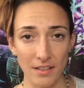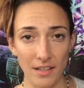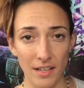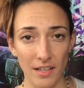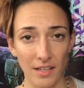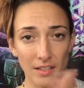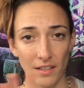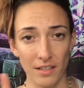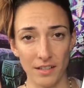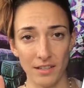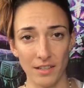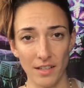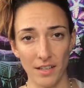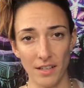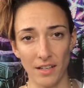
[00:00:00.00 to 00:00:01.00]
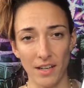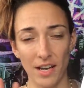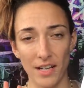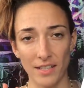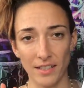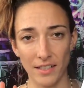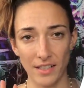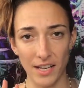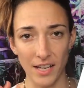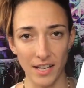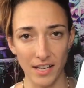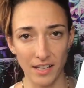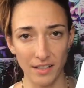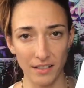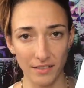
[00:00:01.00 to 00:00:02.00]
thing, is a
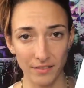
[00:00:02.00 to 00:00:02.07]
isolating,